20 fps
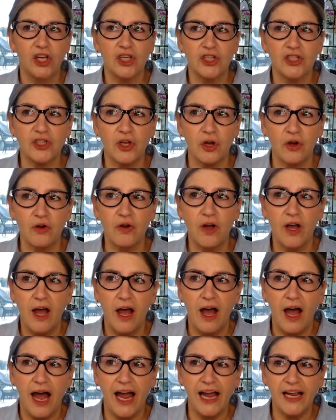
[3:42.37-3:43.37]
So
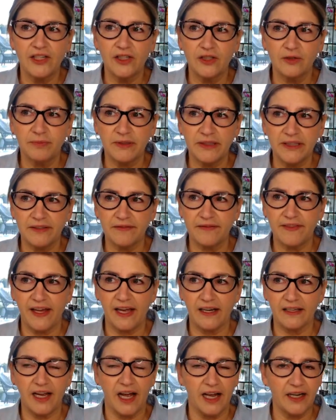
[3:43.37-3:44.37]
I do believe
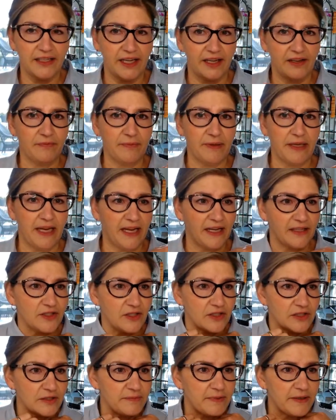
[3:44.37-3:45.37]
that God gave me
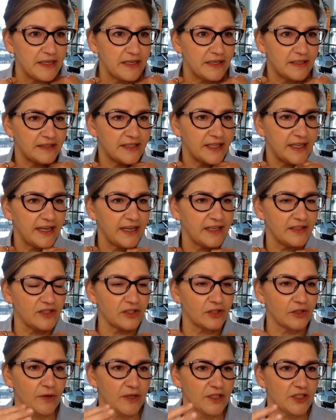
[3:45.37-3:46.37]
answers to
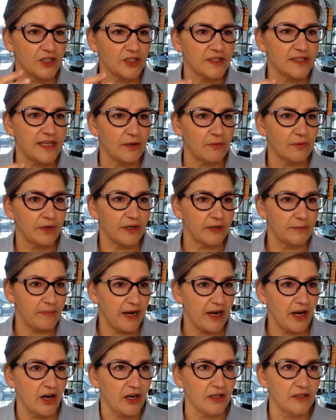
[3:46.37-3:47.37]
answer questions that were in
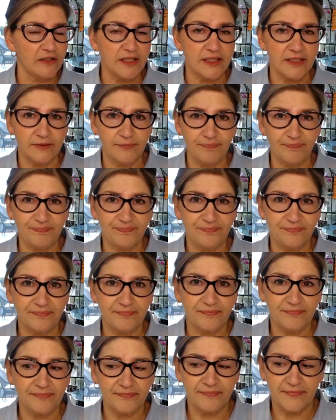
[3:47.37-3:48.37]
my heart.
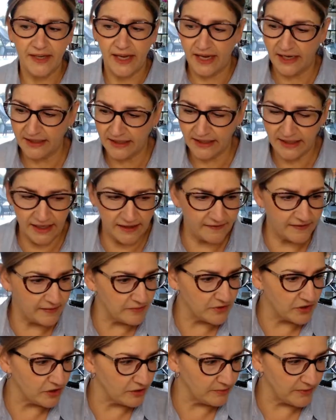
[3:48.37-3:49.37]
And he gave
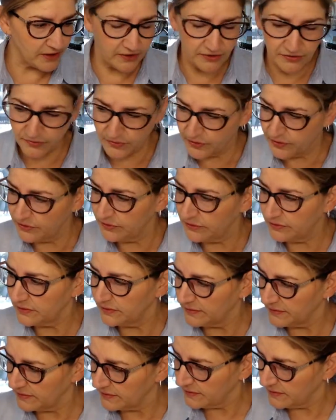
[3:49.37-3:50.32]
them to me through